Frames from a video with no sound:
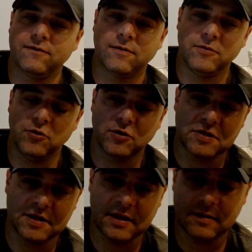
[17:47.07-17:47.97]
from New York
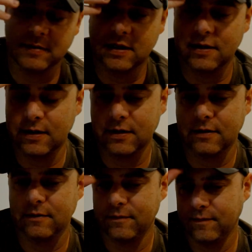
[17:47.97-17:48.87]
City in the beginning,
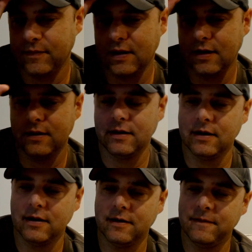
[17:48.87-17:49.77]
and
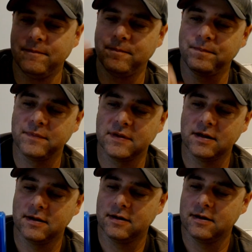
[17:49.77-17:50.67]

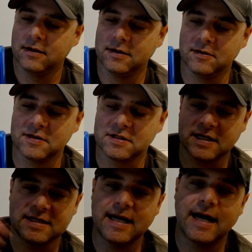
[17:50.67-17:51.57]
this
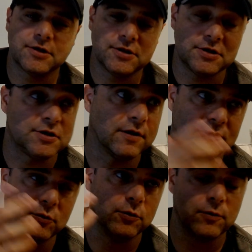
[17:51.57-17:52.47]
thing attaches yourself
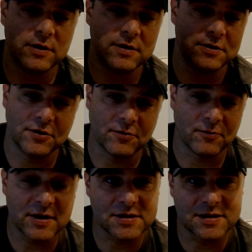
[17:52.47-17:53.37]
to your
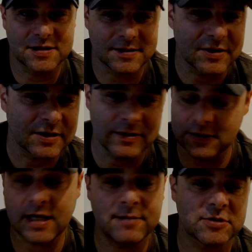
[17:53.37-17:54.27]
wrist. Something in these
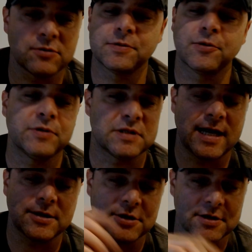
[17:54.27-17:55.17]
games, something's always
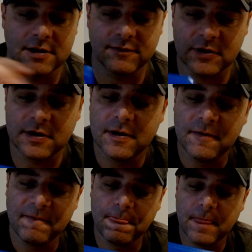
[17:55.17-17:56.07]
attaching itself to you,
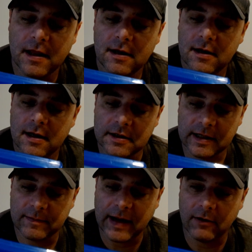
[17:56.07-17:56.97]
and you
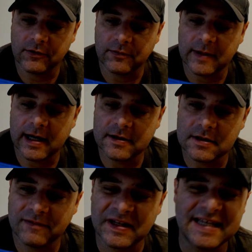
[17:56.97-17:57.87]
get powers from that and
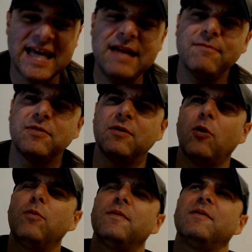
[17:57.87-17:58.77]
stuff. The game, the
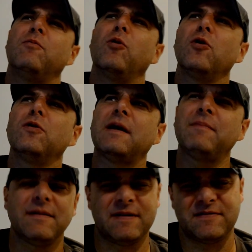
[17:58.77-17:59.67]
world, I
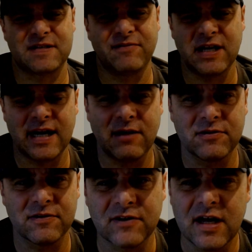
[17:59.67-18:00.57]
played maybe 7-8
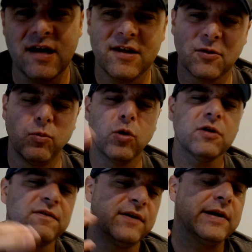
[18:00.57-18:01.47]
hours of this. The
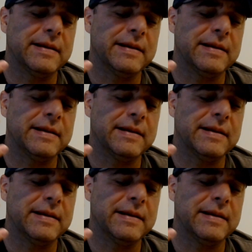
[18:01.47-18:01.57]
world's very